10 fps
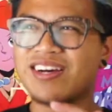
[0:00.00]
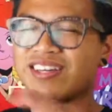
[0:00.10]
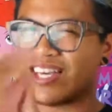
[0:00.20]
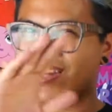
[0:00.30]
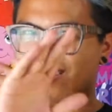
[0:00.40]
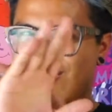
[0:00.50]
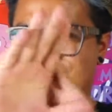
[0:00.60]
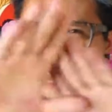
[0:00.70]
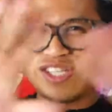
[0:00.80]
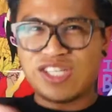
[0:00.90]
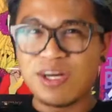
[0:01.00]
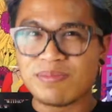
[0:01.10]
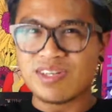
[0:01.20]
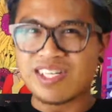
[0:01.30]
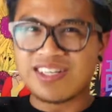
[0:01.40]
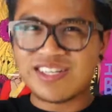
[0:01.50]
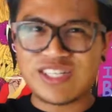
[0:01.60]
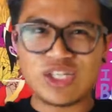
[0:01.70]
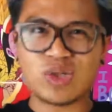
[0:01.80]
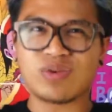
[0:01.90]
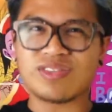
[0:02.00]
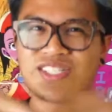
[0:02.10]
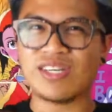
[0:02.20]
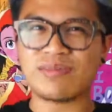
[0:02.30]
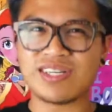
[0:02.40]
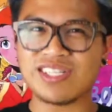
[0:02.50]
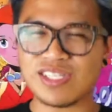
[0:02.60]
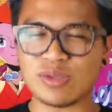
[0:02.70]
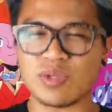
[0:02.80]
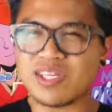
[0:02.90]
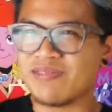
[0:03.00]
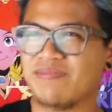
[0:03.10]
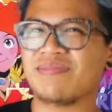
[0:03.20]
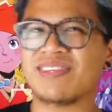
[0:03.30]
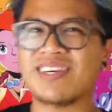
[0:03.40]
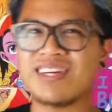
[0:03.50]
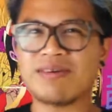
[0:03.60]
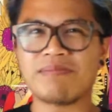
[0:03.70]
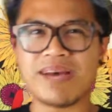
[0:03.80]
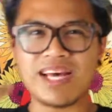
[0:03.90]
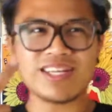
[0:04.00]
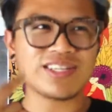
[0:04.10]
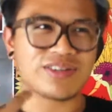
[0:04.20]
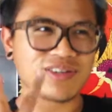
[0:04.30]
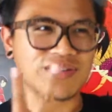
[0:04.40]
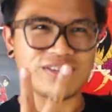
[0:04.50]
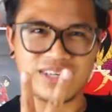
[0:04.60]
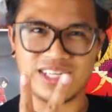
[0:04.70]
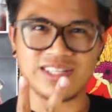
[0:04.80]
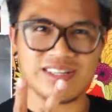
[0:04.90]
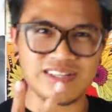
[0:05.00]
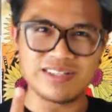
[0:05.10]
Okay, summary. Short summary, sweet man, girl, right?